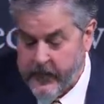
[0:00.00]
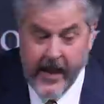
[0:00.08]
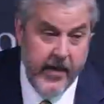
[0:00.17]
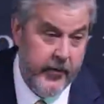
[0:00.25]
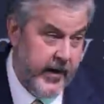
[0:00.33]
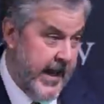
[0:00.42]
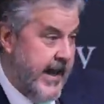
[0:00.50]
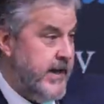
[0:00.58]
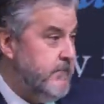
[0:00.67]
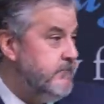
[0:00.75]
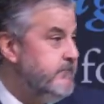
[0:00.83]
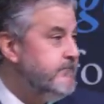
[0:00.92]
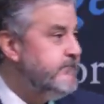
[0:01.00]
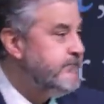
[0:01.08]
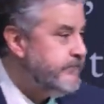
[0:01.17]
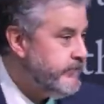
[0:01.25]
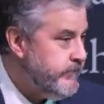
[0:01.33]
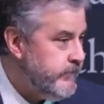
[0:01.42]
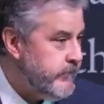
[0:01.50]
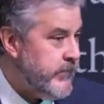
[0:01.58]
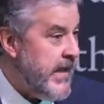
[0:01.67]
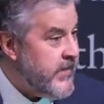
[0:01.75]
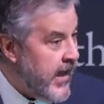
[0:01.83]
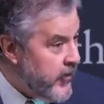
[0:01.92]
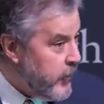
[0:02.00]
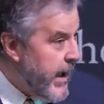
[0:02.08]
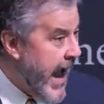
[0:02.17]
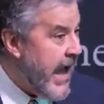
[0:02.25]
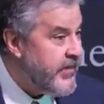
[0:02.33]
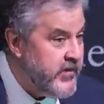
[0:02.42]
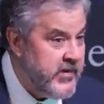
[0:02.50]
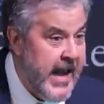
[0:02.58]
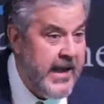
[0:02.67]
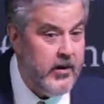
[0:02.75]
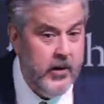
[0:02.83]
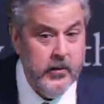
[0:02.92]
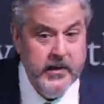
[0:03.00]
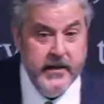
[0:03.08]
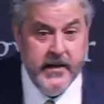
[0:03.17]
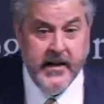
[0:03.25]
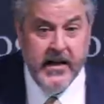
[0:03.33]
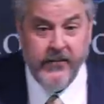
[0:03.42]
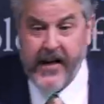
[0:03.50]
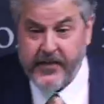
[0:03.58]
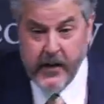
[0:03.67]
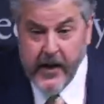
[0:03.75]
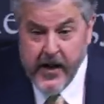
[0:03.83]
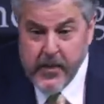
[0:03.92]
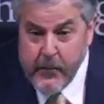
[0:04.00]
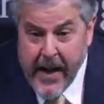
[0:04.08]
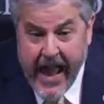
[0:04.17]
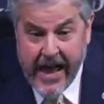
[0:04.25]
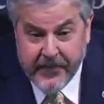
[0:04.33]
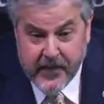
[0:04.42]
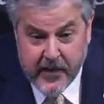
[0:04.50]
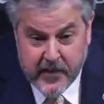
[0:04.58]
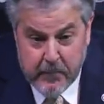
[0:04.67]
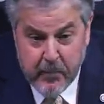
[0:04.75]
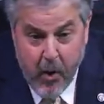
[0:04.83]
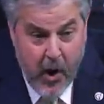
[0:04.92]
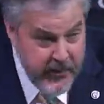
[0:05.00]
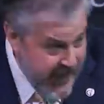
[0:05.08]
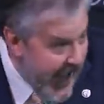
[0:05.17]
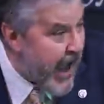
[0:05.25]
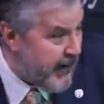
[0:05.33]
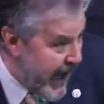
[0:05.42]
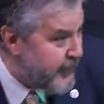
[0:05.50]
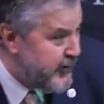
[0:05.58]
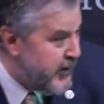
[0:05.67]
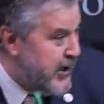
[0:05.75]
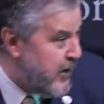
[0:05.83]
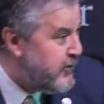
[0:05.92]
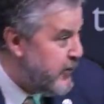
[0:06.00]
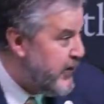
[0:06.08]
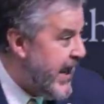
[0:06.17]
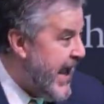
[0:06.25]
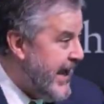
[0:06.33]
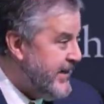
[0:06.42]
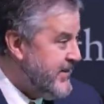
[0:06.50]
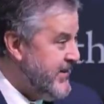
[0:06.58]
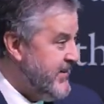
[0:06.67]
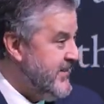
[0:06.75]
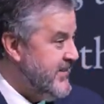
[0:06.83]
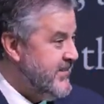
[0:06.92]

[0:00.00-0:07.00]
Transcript: The other gate and the other path is narrow. In fact, the, the path doesn't broaden out after you go through the gate.